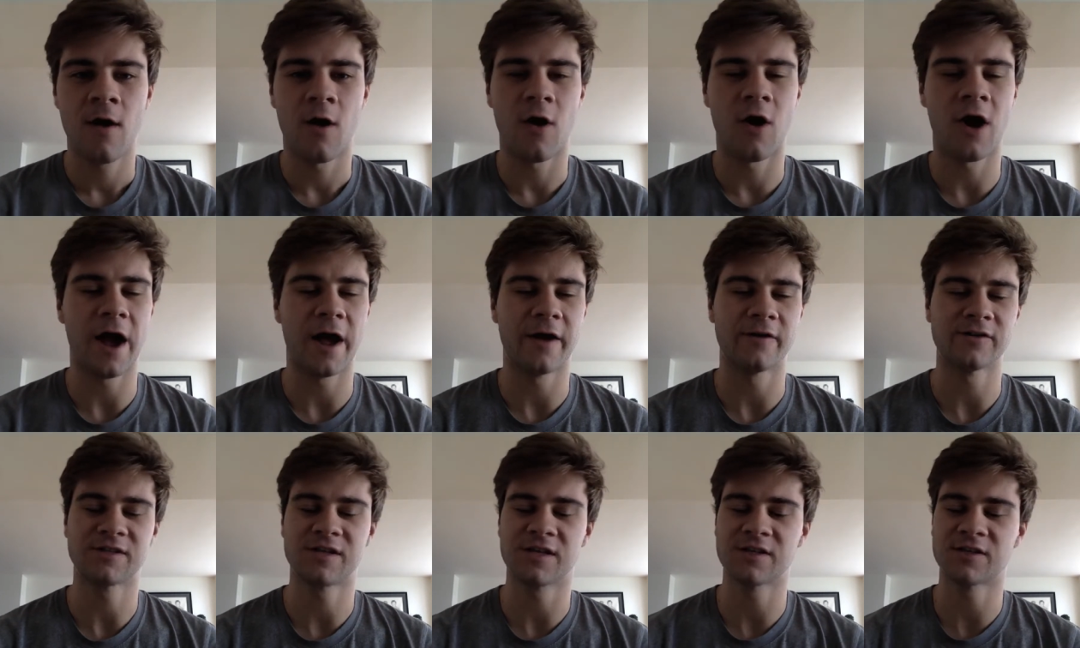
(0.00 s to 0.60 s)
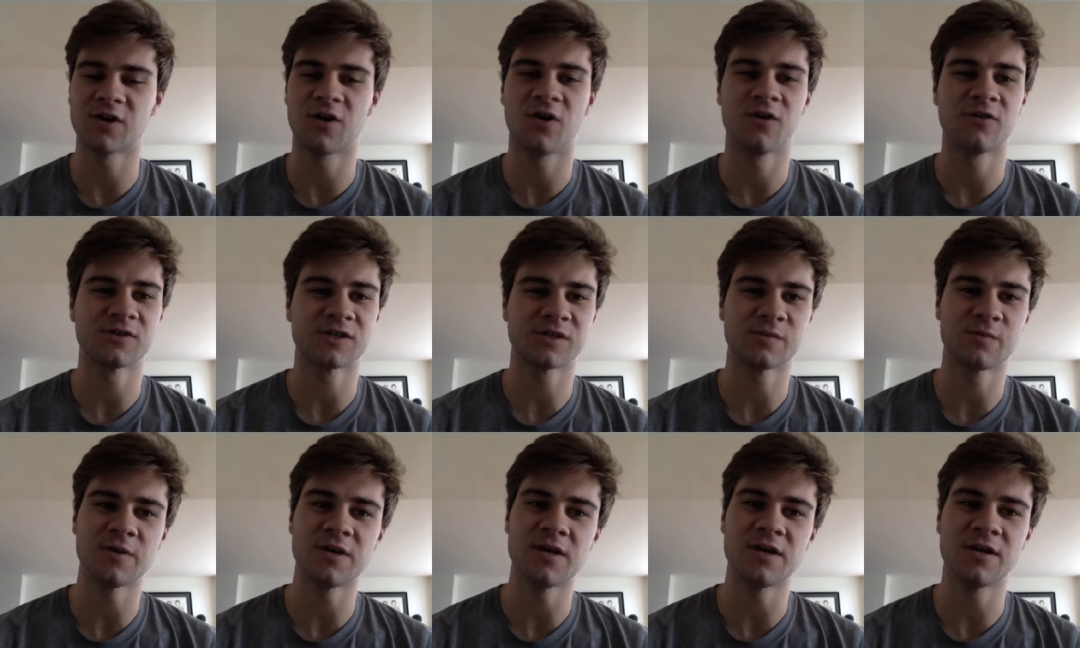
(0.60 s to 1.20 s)
Ohio State's all
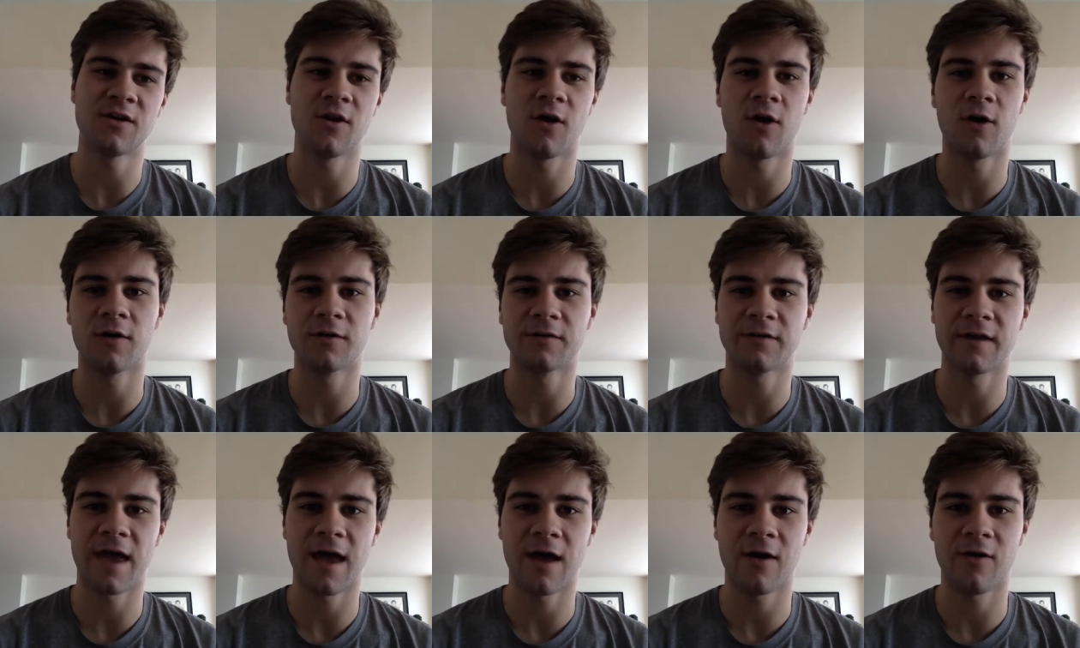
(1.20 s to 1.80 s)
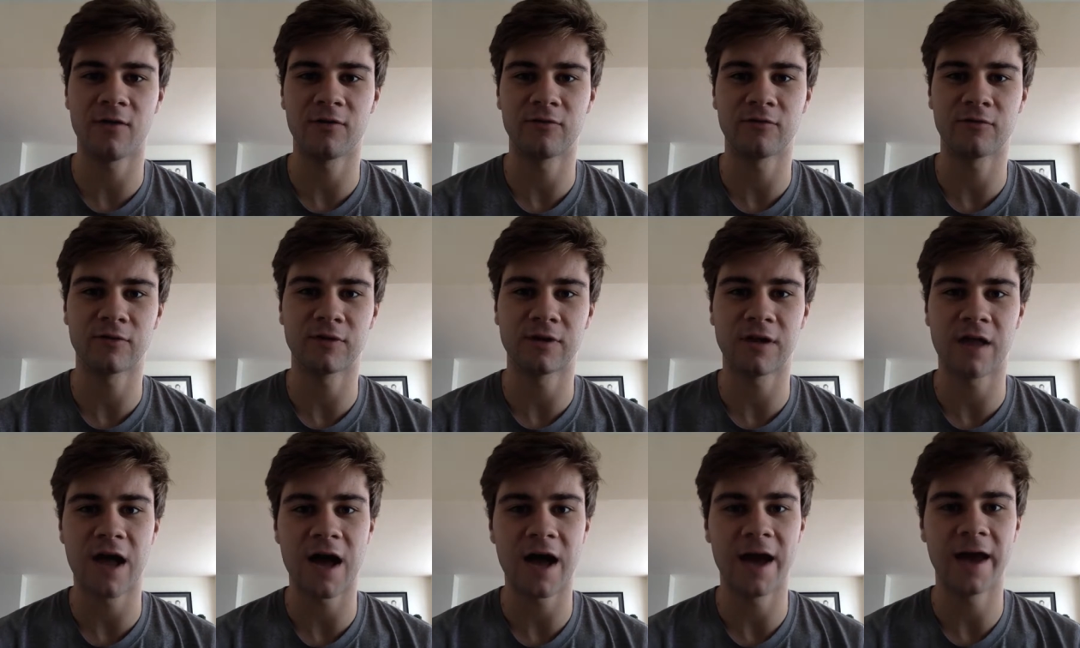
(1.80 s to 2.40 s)
speed, all talent,
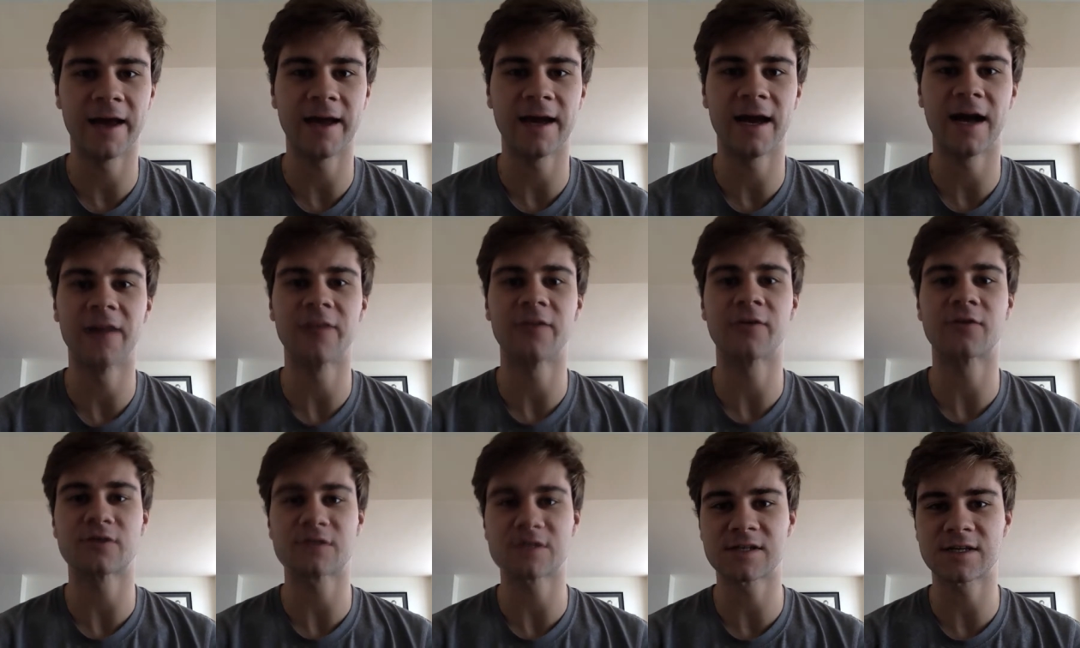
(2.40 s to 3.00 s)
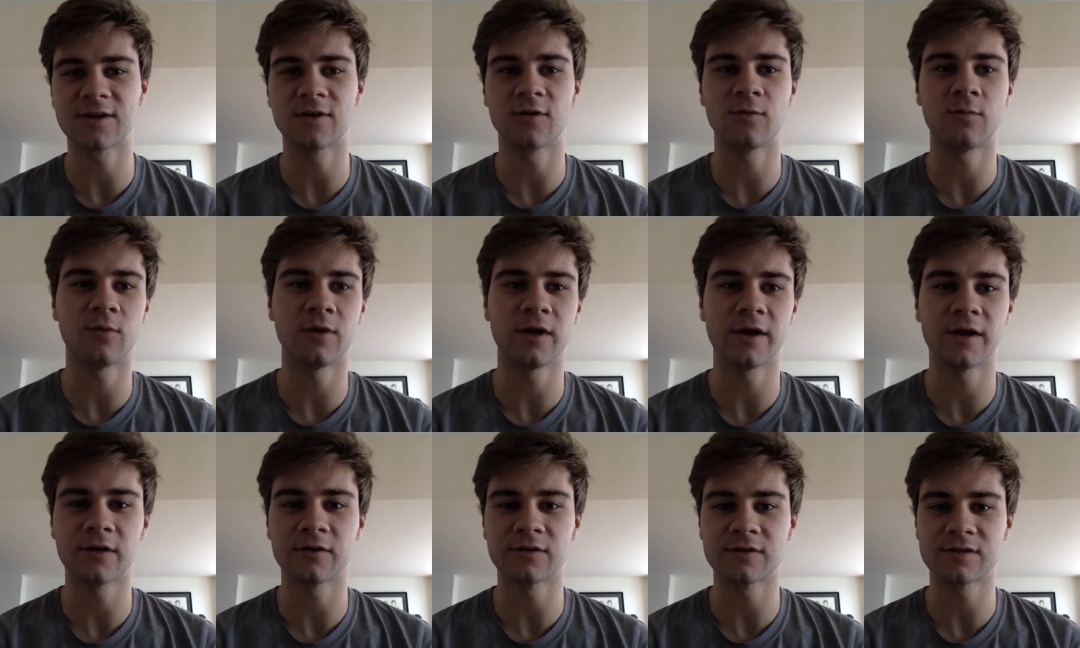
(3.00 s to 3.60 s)
relying on their skill
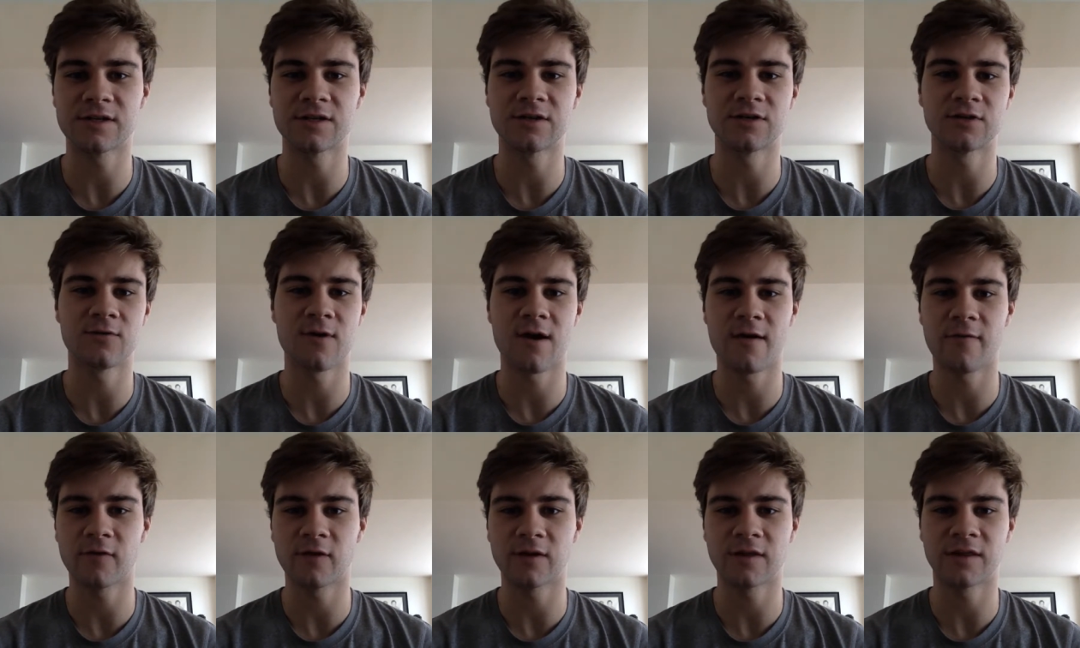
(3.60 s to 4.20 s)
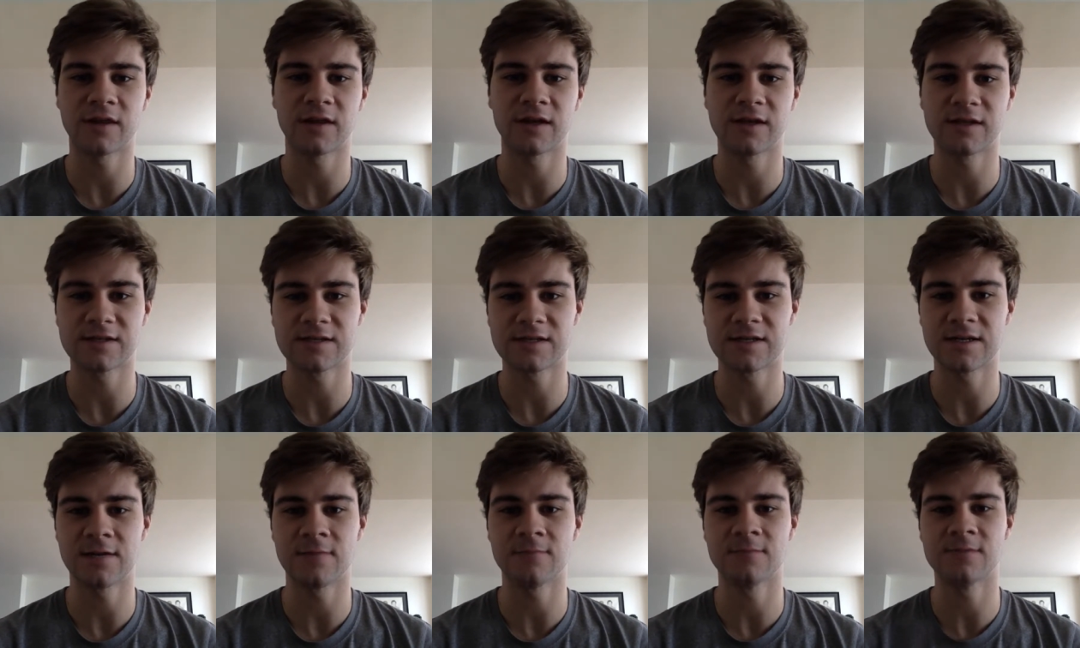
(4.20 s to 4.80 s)
players to do everything, it
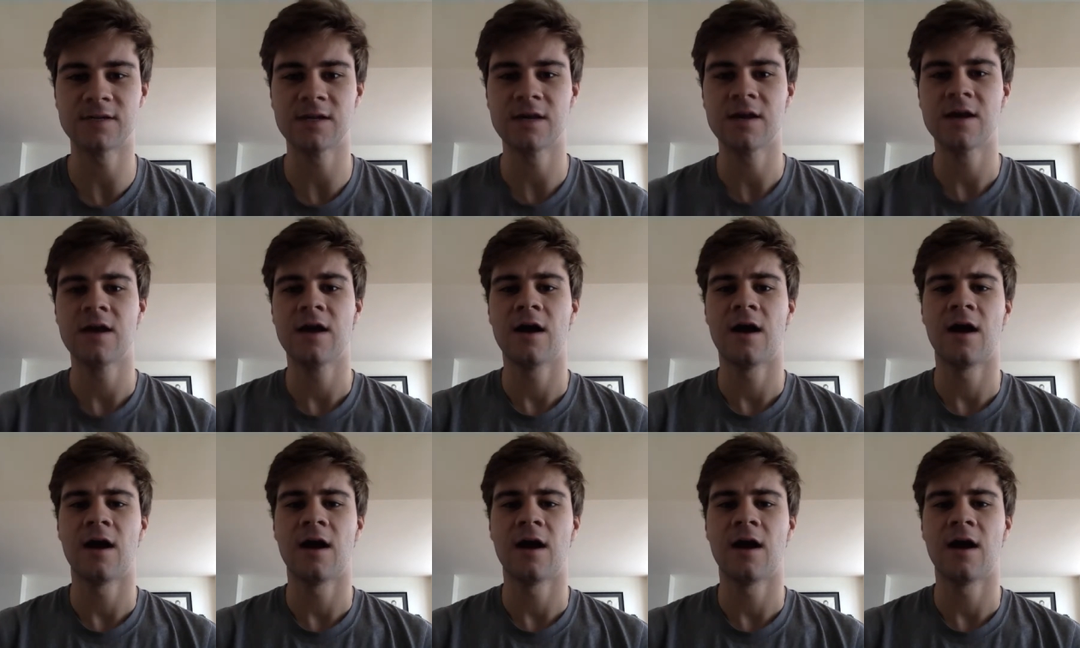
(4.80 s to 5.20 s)
seems.